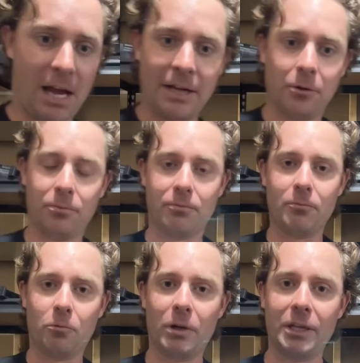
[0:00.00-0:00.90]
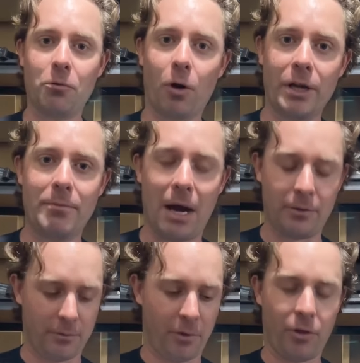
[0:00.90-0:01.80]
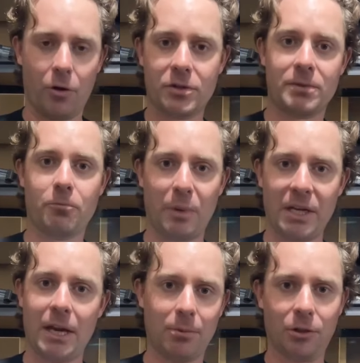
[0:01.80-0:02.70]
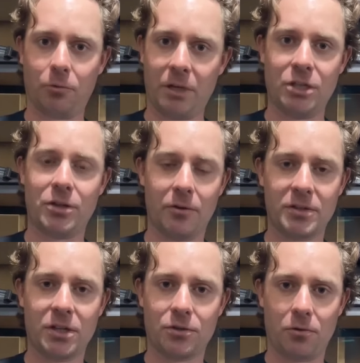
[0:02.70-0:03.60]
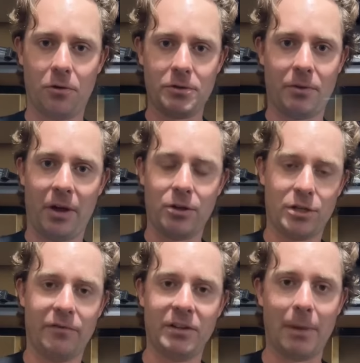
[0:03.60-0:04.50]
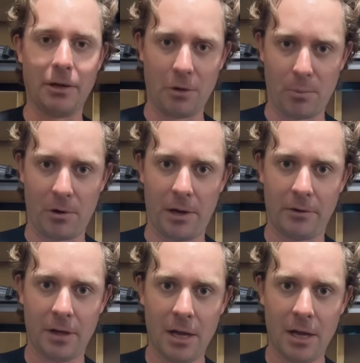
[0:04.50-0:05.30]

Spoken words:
I don't really worry about those being able to reach those controls without shifting my grip around.